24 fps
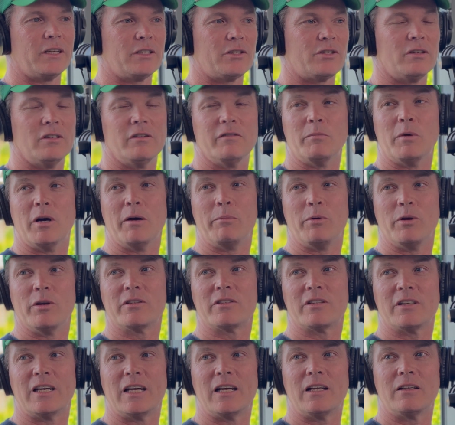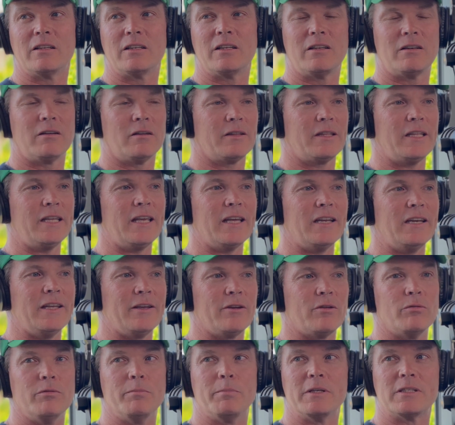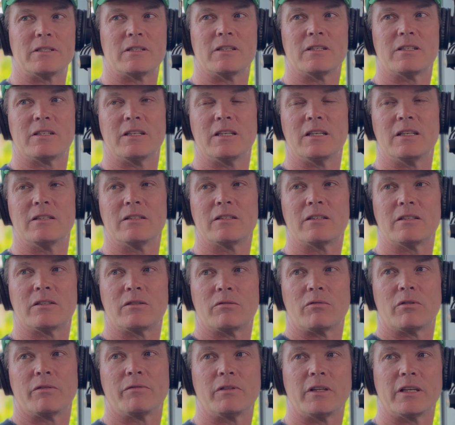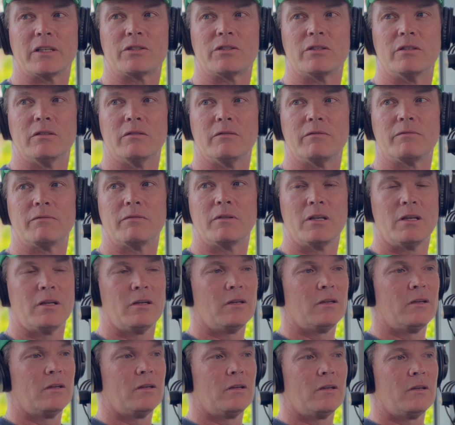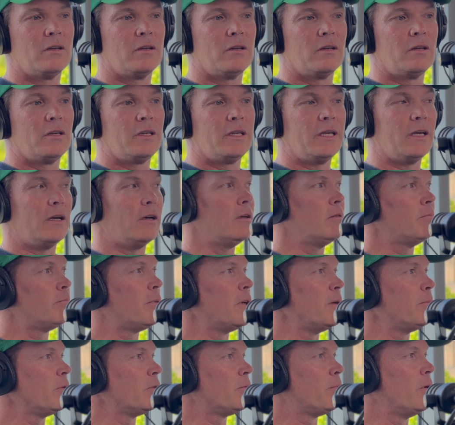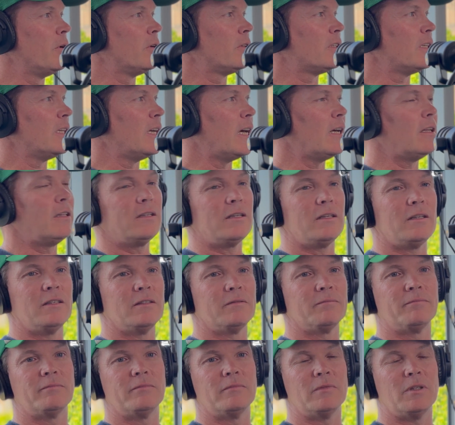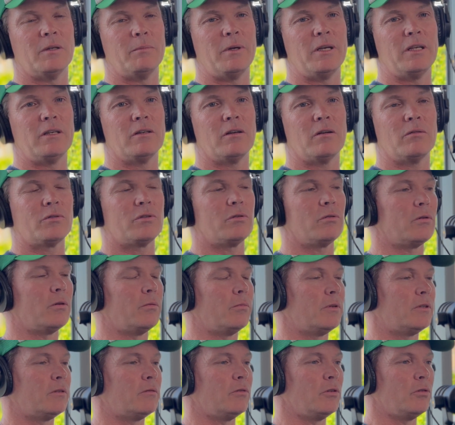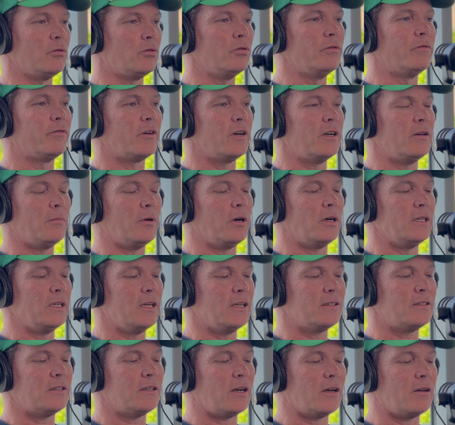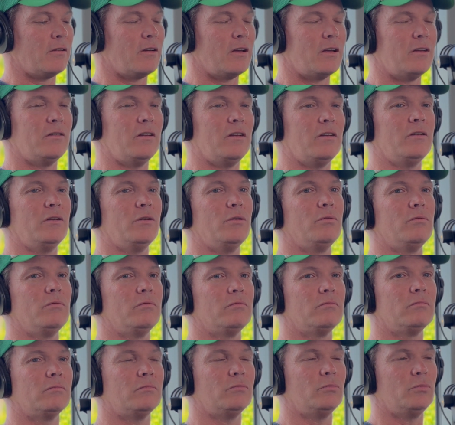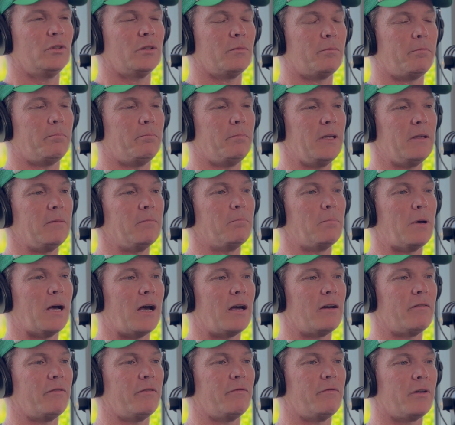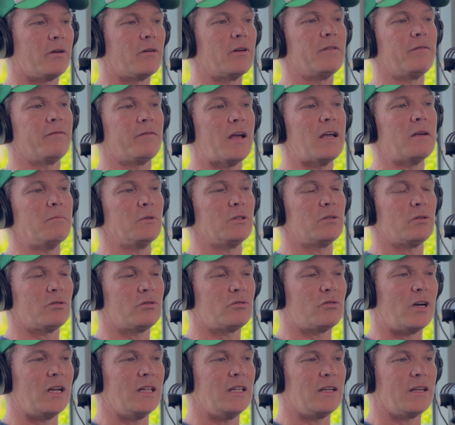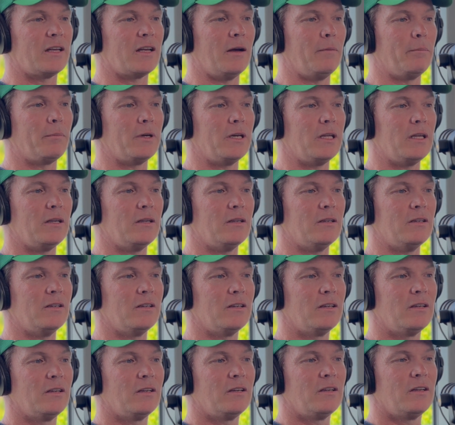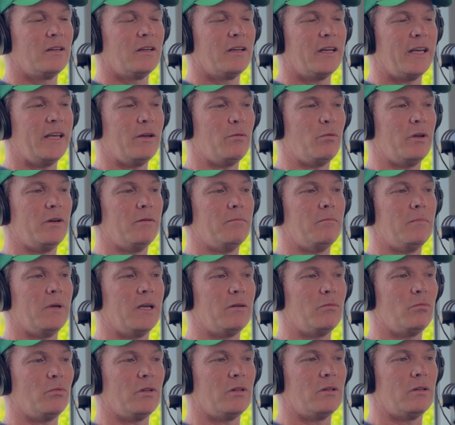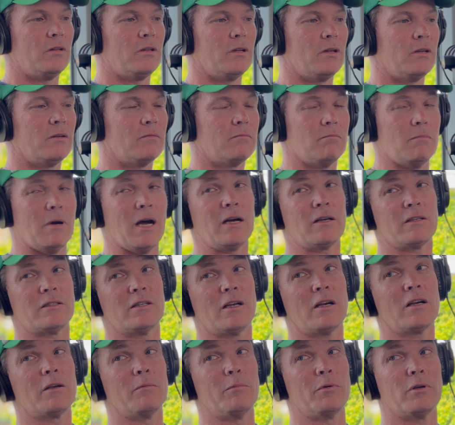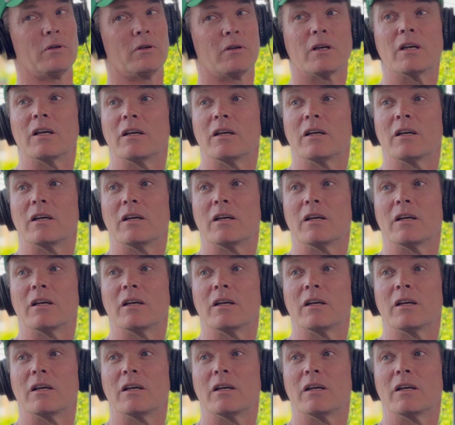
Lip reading: of my personality, and I think any good business it's a reflection of people's personality. I mean, I was talking to a good friend of mine yesterday who was a big part of a very famous Australian company, and he went and met with Mark Zuckerberg,